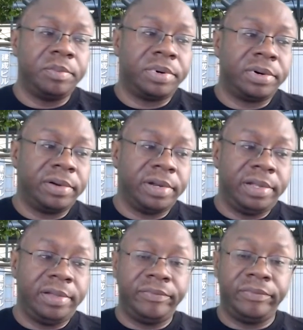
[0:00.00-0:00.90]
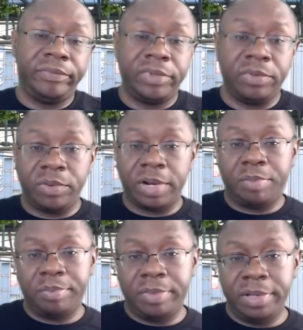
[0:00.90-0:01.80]
party to wrap
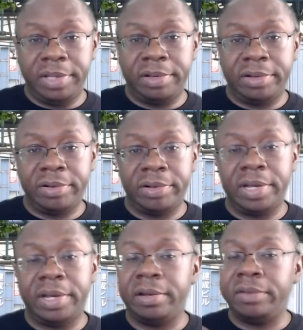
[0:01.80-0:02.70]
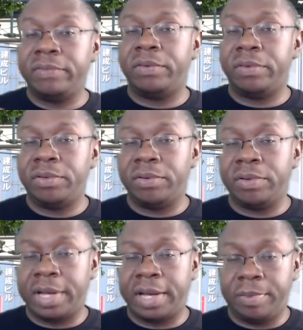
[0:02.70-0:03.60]
up the year and look forward to
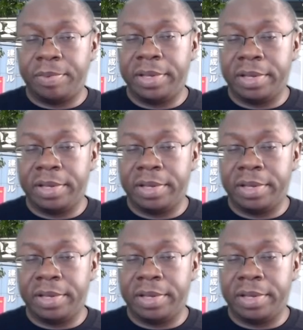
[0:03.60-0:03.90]
a happy,